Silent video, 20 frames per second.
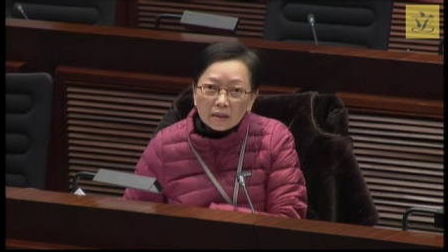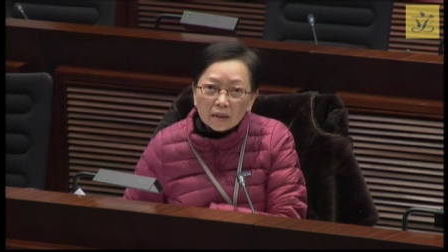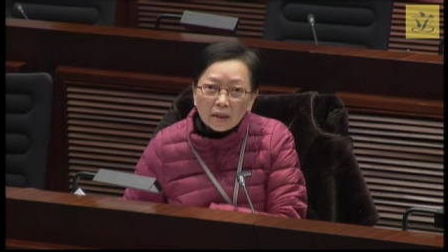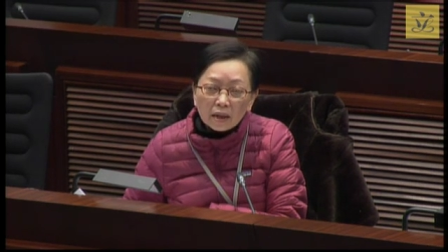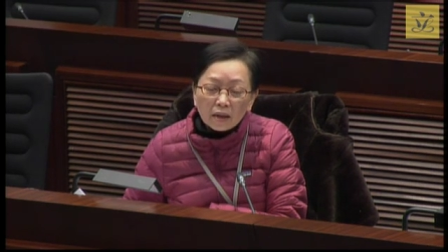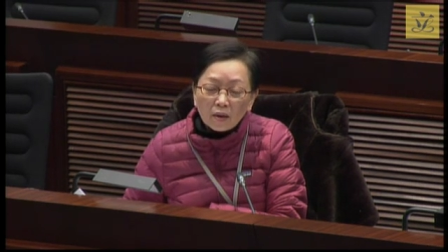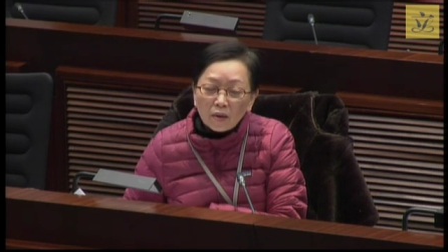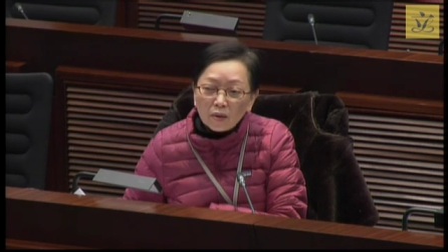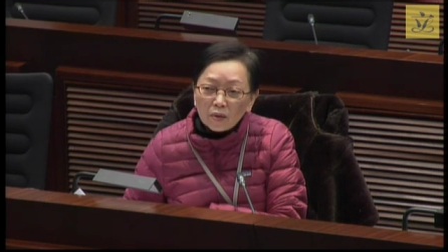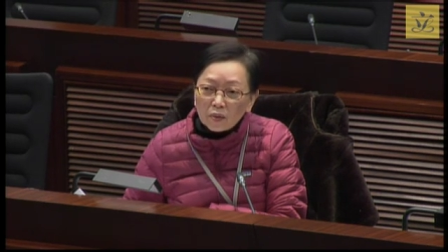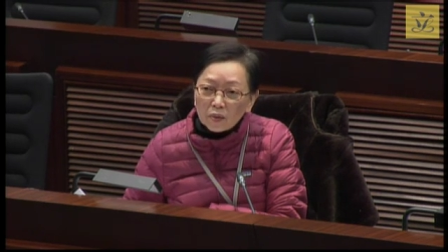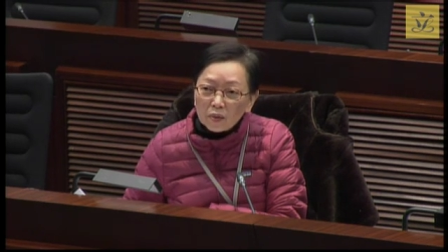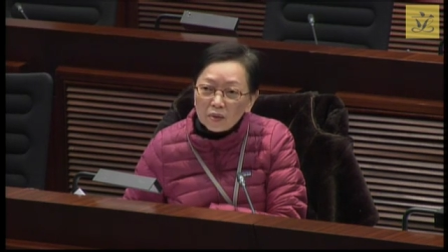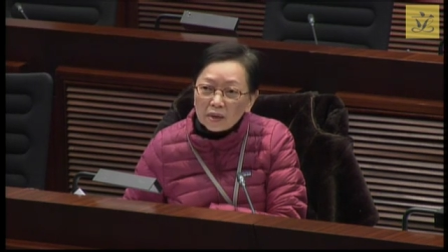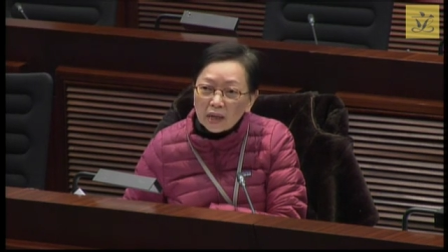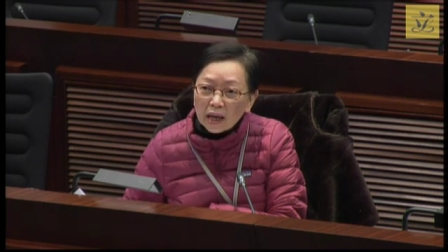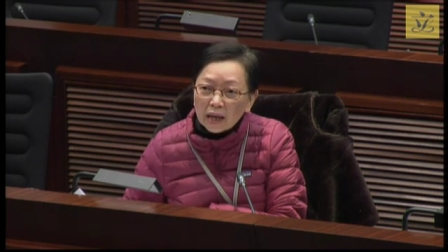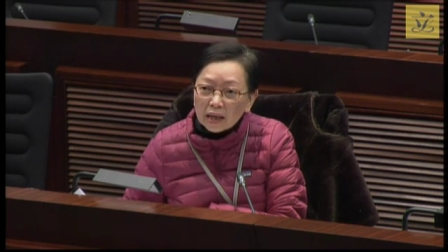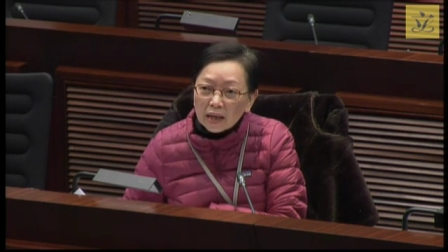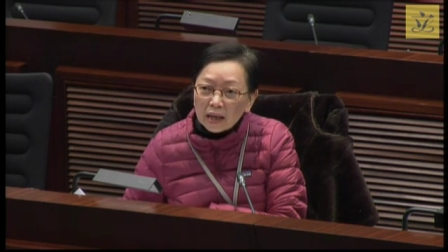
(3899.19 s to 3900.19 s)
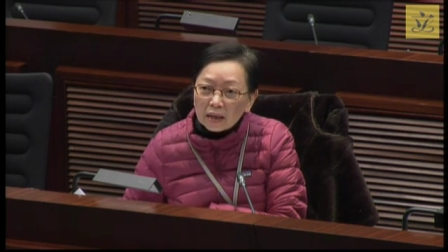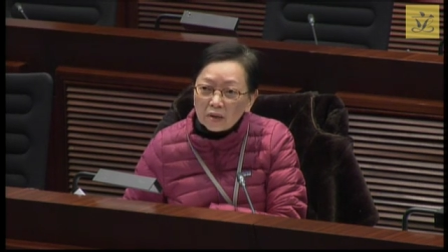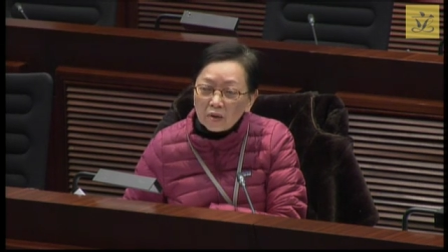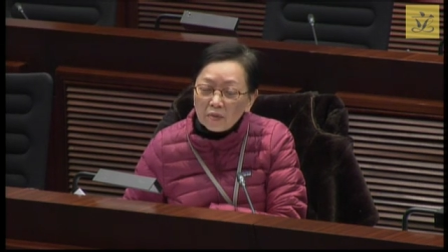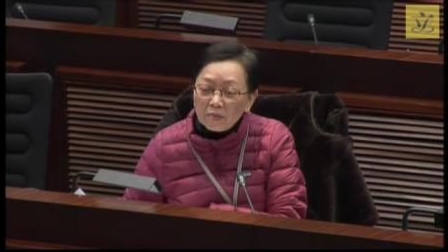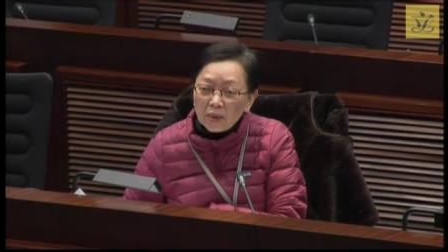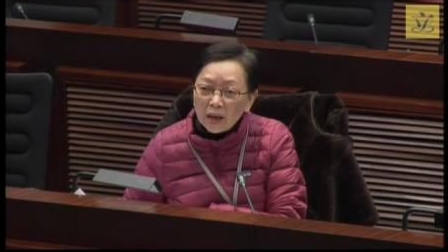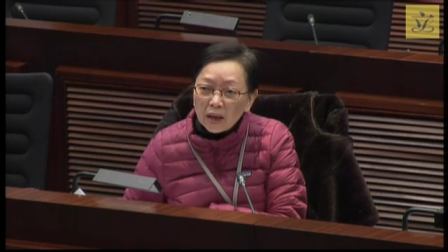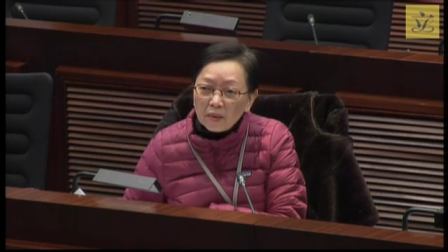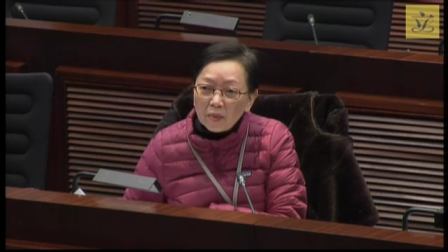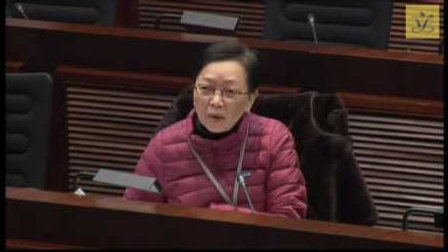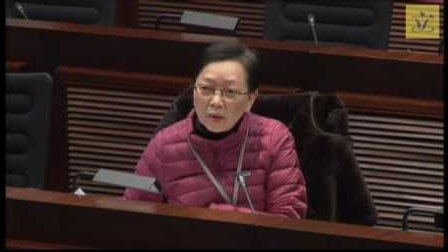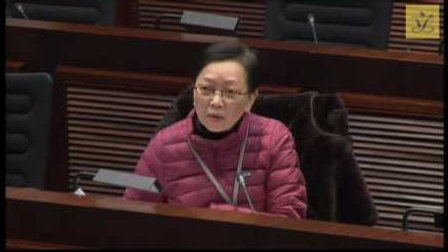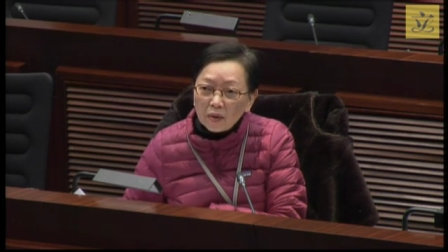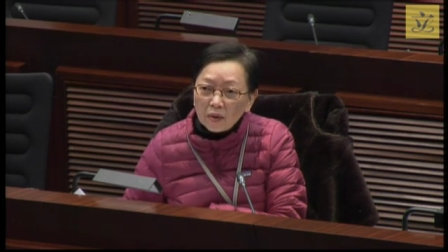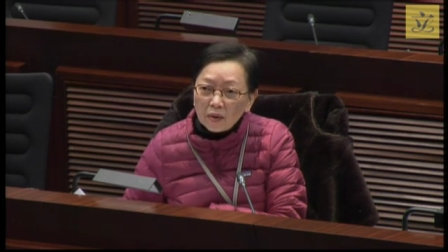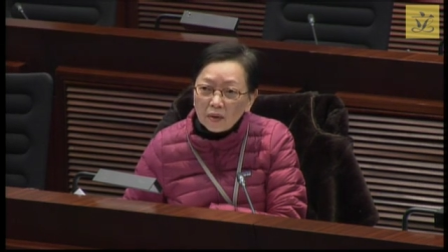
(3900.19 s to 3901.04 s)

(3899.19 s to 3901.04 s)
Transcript: So both developers